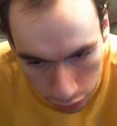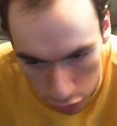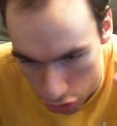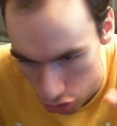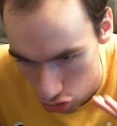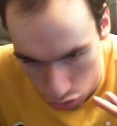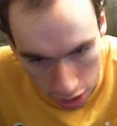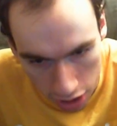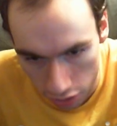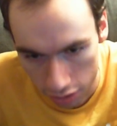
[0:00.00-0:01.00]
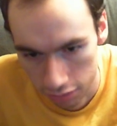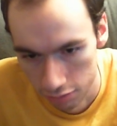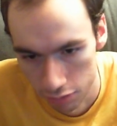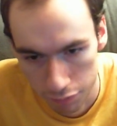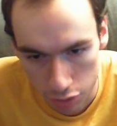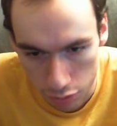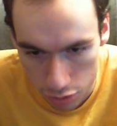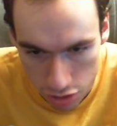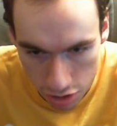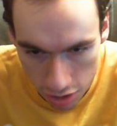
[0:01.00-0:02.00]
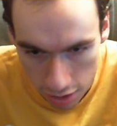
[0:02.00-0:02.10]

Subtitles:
just straight on reviews.